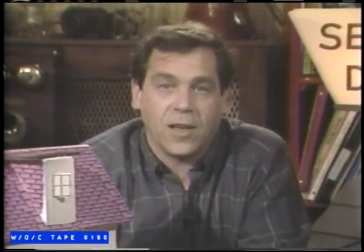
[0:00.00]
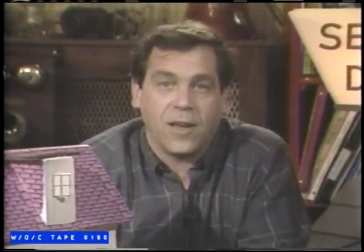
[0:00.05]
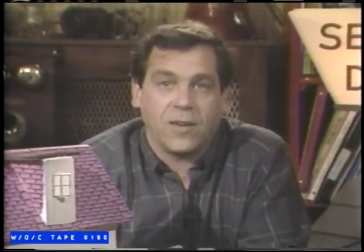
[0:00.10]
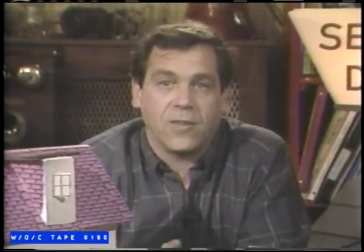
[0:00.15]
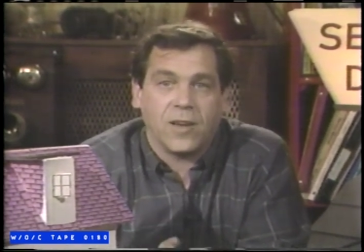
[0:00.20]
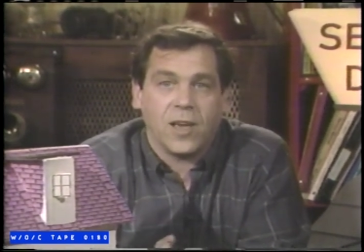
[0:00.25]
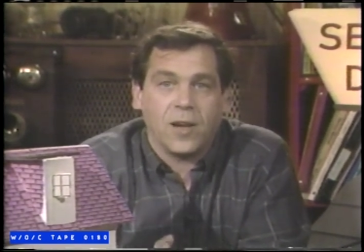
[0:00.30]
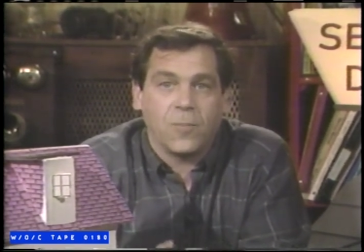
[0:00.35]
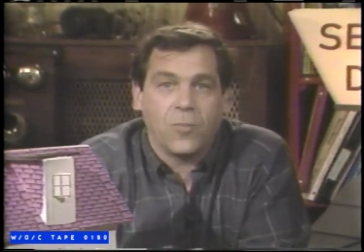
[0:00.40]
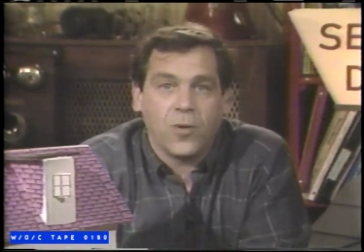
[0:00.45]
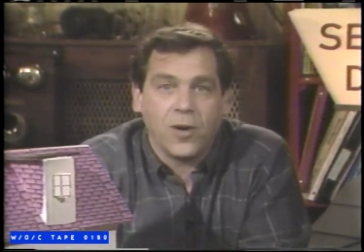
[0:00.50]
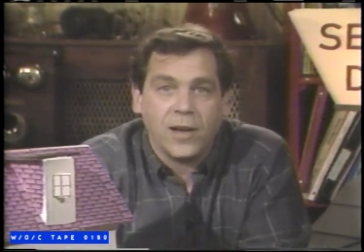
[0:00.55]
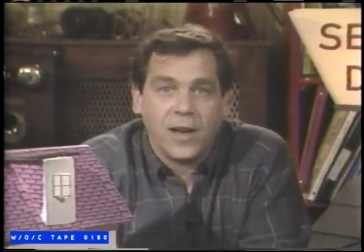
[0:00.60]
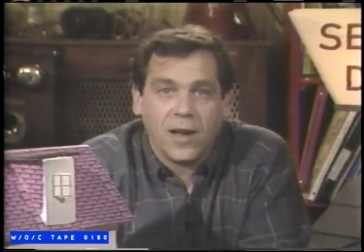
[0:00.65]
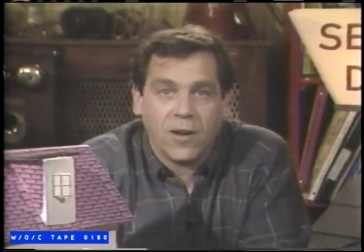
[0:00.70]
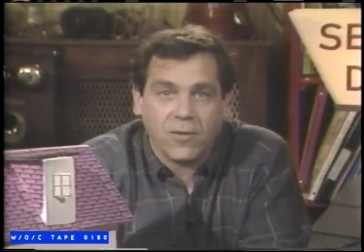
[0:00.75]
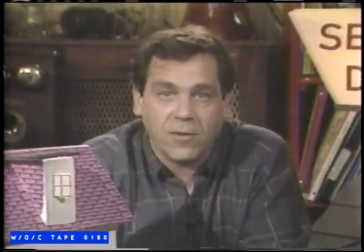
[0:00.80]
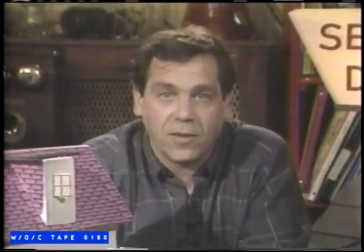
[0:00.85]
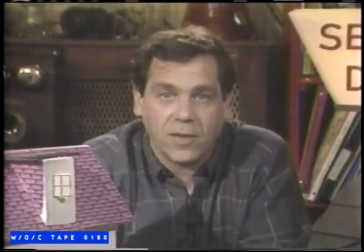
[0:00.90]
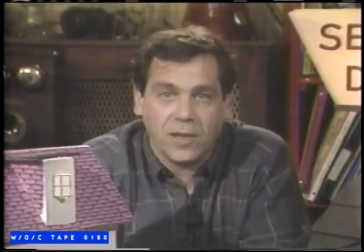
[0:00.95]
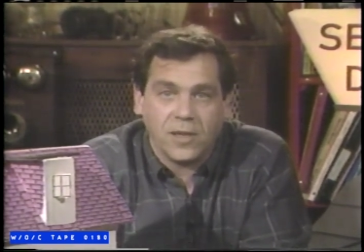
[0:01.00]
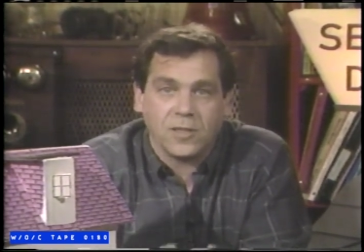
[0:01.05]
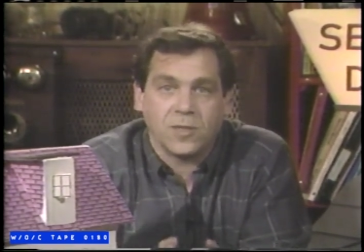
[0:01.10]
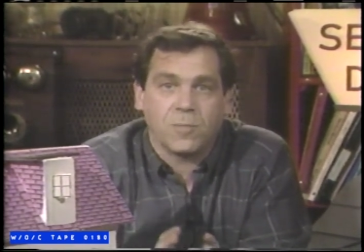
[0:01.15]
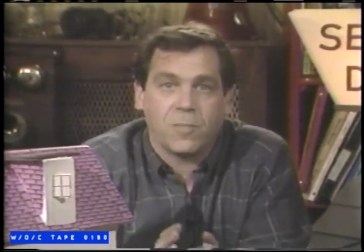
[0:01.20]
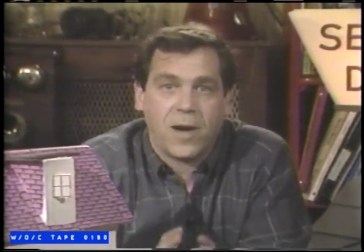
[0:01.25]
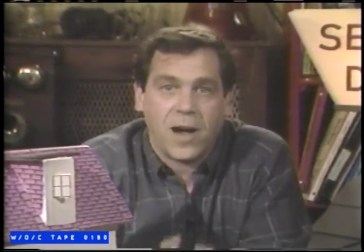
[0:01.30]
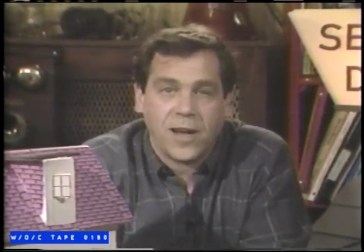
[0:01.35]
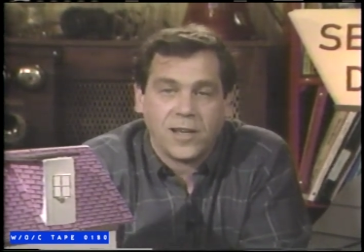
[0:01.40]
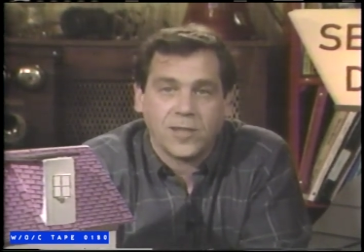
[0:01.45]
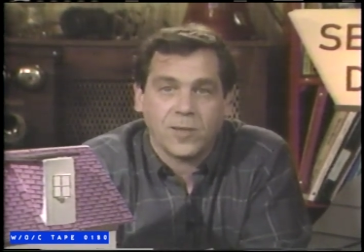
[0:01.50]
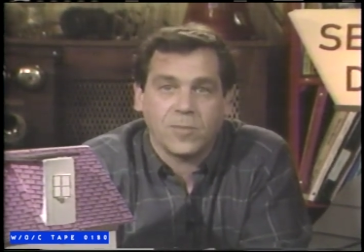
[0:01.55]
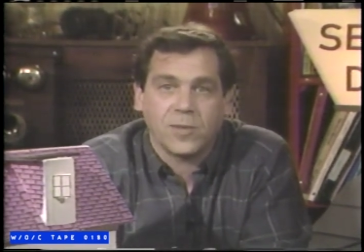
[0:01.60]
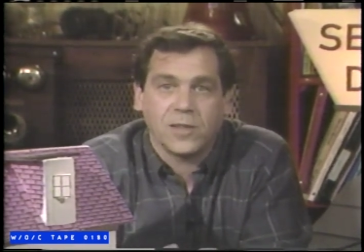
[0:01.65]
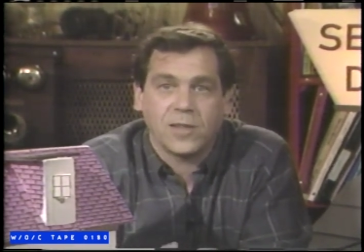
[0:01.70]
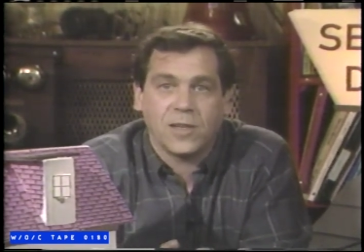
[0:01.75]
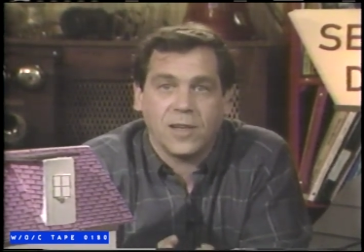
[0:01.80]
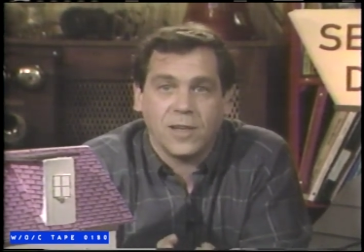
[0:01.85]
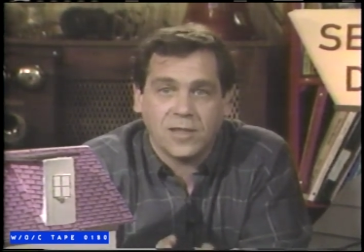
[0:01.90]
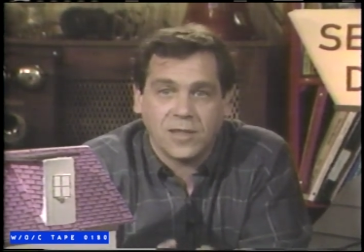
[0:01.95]
I've got to point out that it's
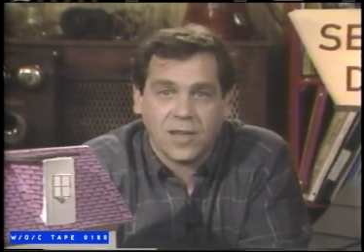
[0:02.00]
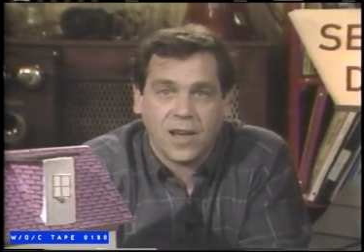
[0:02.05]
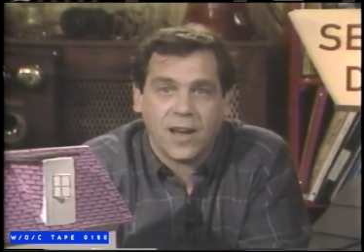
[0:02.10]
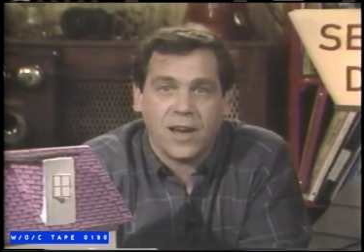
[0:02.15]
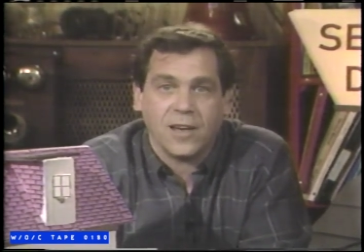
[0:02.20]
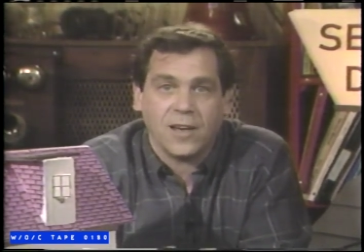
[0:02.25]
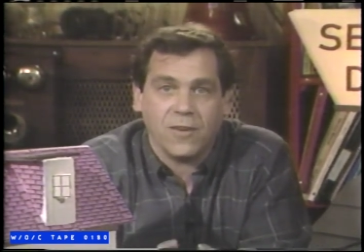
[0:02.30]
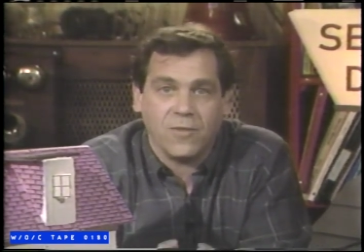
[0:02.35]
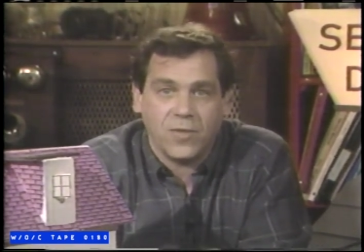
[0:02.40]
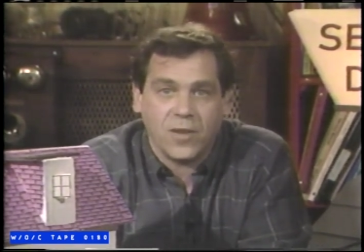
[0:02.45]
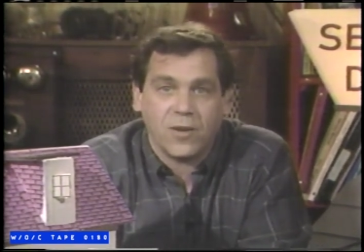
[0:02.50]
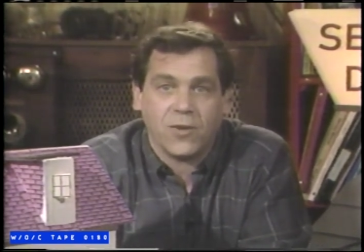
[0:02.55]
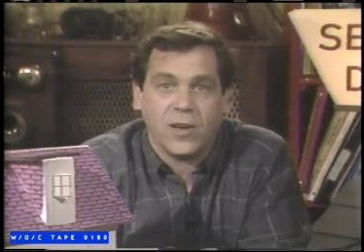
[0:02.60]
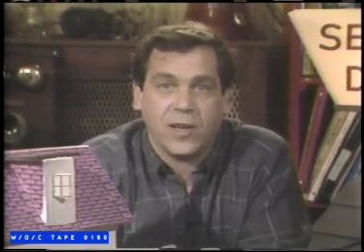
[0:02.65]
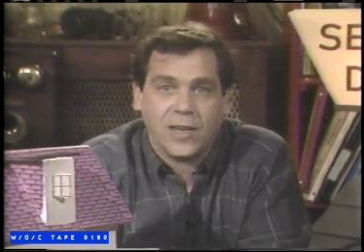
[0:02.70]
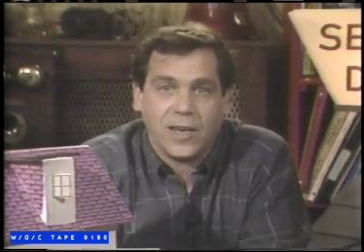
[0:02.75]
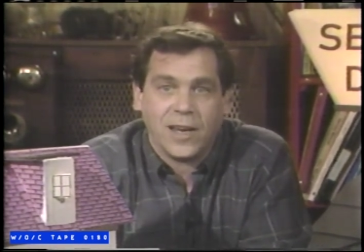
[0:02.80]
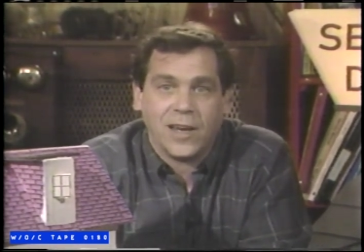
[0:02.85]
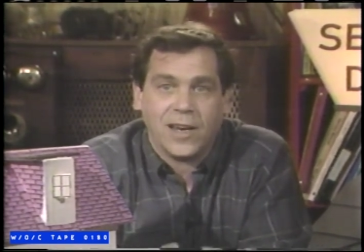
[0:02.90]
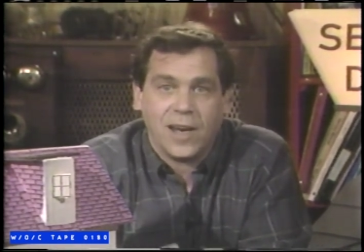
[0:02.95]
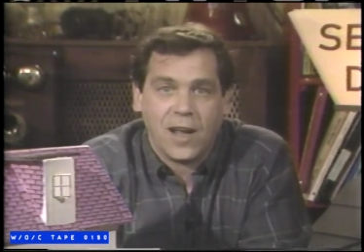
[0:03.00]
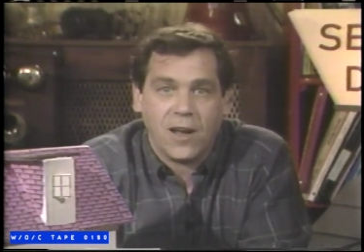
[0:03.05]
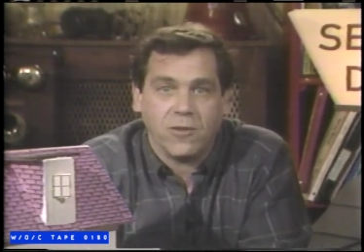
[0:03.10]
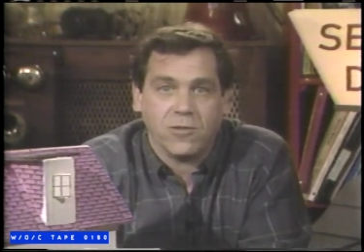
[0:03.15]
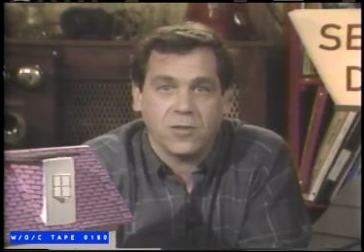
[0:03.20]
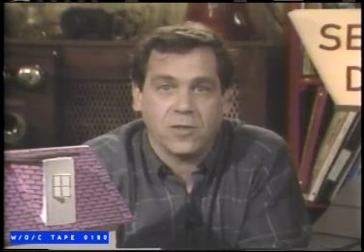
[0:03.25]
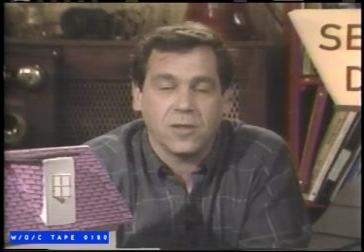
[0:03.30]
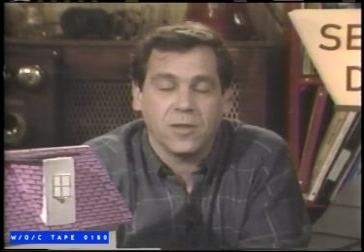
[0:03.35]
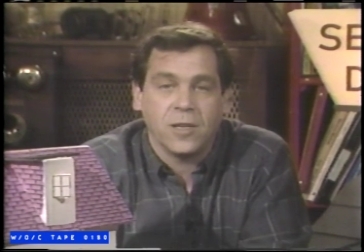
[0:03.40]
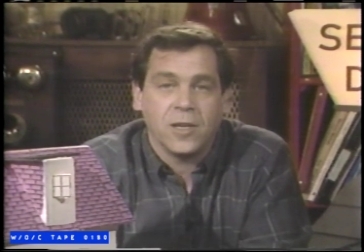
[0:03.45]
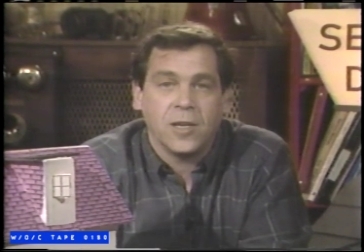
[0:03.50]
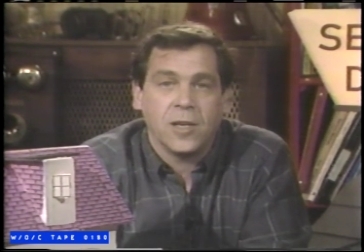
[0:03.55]
possible to design a very tight house,